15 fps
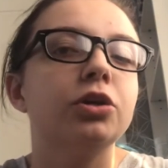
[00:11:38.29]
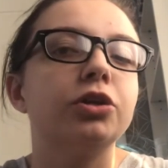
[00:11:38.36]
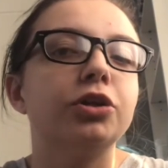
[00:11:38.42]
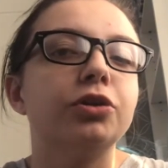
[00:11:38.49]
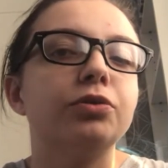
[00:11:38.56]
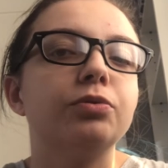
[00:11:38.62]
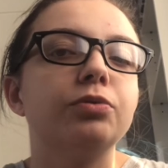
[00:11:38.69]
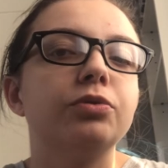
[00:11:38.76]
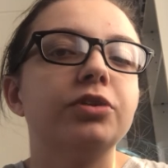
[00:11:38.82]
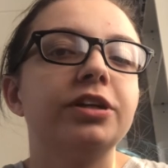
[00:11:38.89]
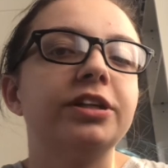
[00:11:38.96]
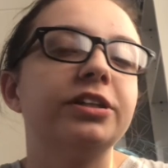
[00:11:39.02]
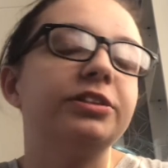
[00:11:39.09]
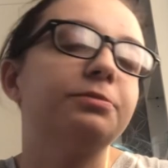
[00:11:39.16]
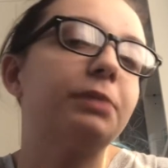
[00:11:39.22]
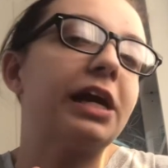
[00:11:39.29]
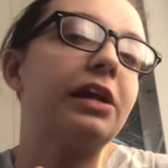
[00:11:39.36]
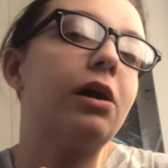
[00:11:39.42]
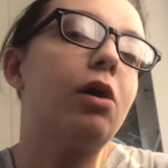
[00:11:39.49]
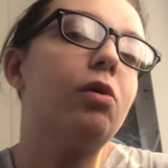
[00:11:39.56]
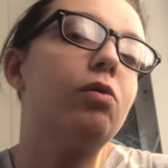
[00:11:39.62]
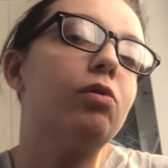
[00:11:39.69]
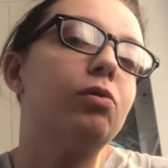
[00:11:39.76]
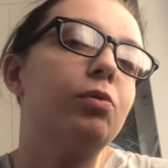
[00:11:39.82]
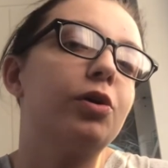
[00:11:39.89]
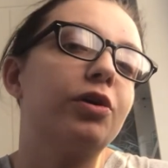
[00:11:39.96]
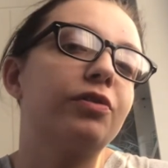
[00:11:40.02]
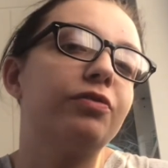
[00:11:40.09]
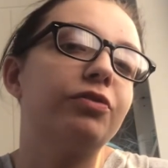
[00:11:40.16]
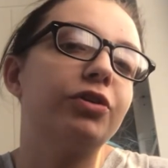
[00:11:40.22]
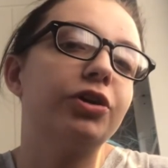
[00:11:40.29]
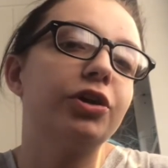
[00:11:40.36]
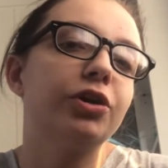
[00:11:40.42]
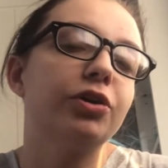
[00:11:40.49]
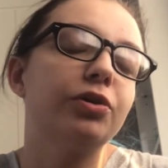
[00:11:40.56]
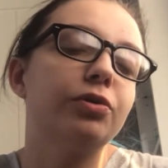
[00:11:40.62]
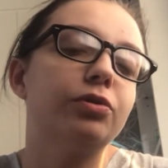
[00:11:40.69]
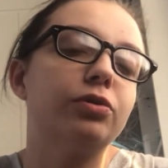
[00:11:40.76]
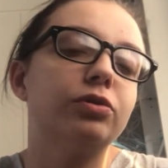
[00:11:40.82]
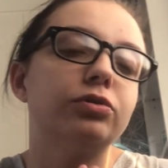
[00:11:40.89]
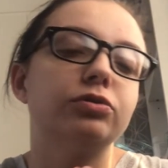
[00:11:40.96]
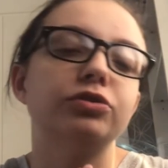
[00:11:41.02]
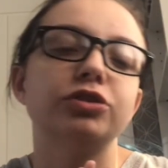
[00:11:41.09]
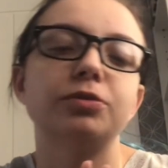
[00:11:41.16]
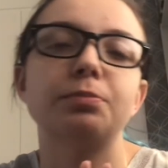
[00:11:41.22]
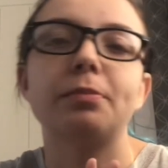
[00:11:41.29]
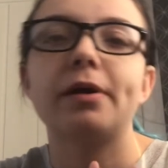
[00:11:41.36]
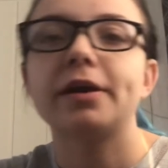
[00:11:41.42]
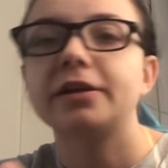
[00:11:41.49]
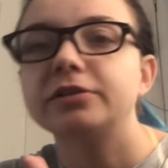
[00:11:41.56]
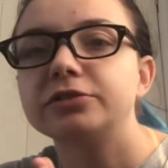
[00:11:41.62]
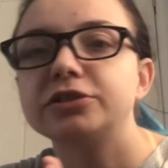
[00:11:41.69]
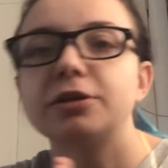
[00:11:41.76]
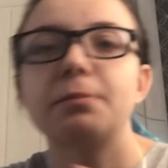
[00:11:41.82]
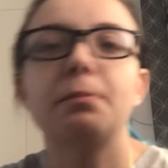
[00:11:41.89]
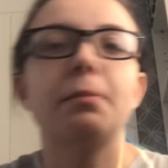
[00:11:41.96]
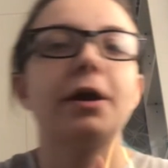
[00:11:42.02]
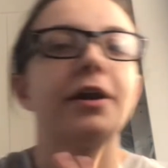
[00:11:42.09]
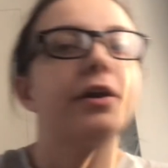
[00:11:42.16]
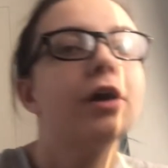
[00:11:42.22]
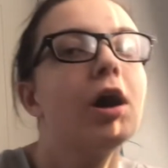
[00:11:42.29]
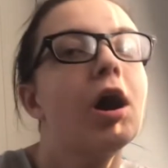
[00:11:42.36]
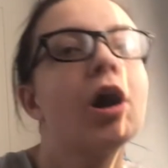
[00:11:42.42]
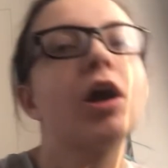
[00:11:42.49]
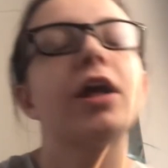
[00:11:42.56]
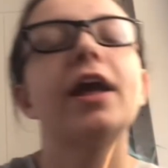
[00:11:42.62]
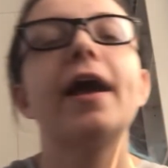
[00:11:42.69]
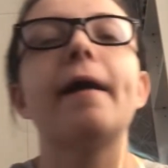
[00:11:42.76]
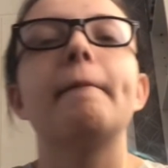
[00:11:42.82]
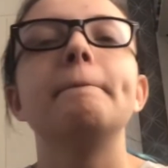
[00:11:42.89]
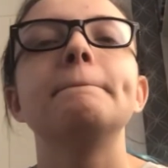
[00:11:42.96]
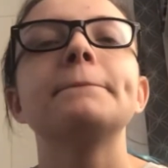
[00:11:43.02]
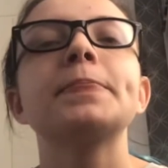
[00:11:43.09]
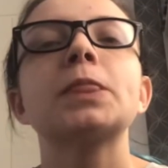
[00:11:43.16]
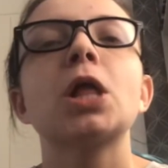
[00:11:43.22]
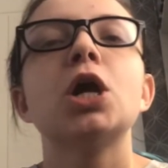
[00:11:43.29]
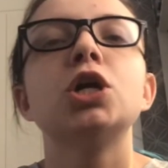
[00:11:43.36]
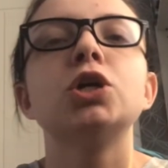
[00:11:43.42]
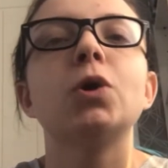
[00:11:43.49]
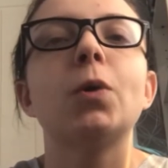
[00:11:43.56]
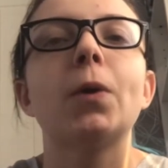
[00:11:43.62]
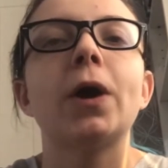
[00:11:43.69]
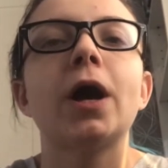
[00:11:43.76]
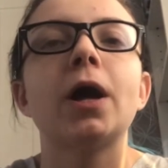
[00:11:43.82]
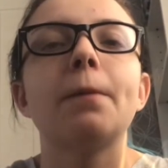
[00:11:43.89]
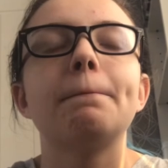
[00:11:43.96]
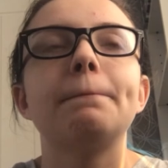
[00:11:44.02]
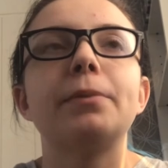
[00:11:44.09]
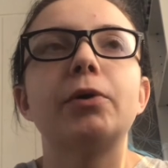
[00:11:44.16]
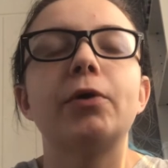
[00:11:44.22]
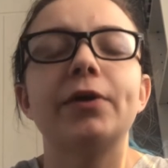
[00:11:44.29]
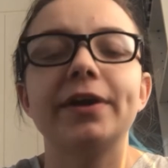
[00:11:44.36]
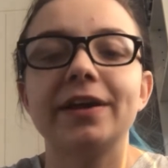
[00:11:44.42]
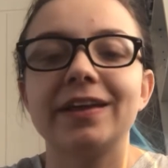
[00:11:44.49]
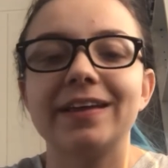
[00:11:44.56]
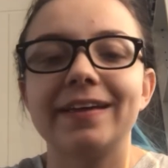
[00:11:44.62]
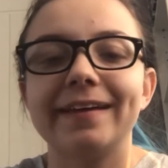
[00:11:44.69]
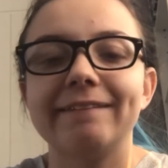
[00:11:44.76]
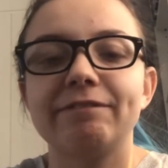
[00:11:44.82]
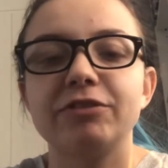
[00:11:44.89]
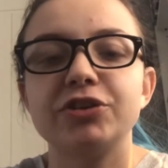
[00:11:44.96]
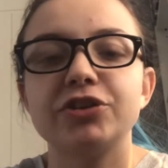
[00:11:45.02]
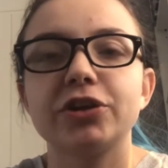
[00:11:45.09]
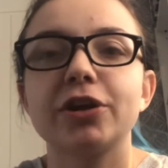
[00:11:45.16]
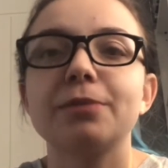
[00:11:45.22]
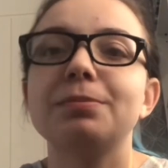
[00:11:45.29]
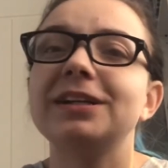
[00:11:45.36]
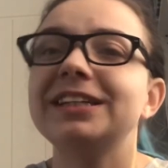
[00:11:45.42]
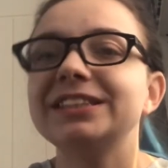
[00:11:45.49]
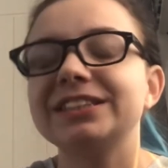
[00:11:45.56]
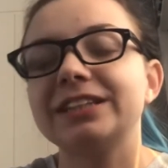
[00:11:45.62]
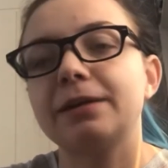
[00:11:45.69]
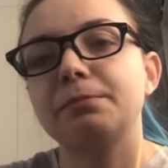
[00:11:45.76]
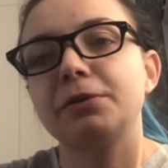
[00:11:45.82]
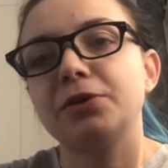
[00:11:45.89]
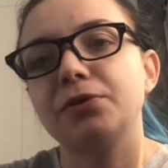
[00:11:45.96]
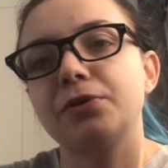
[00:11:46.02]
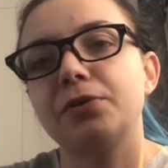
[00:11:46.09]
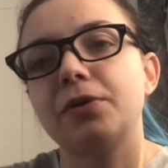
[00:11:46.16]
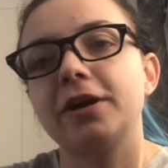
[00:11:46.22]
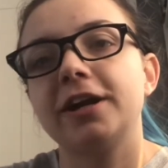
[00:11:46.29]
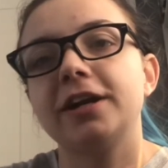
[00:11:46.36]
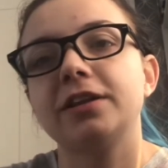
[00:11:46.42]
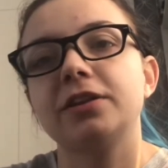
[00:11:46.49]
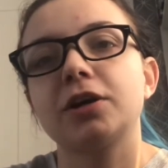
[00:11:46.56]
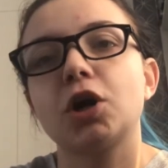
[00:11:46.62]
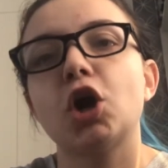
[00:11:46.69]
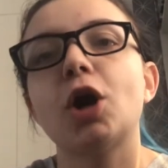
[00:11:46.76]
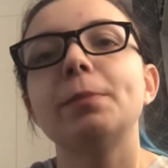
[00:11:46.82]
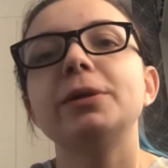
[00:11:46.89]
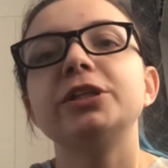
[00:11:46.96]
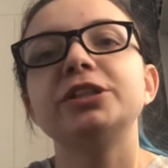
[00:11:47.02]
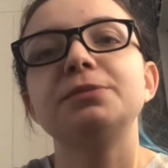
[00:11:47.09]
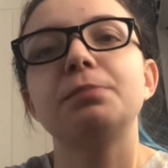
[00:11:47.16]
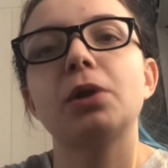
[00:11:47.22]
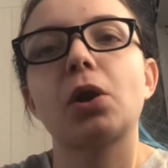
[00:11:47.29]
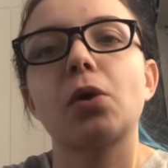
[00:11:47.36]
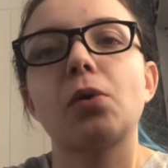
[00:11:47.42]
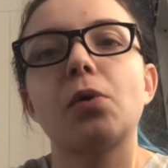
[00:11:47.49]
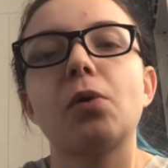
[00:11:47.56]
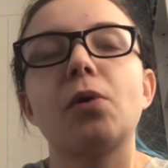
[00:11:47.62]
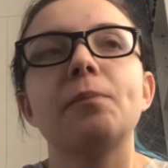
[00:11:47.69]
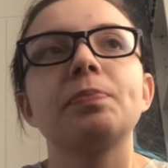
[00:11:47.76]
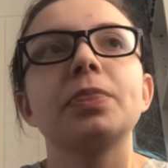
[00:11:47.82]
These might not all work for you, or some might and some might not, but if they do, please let me know in the comments below,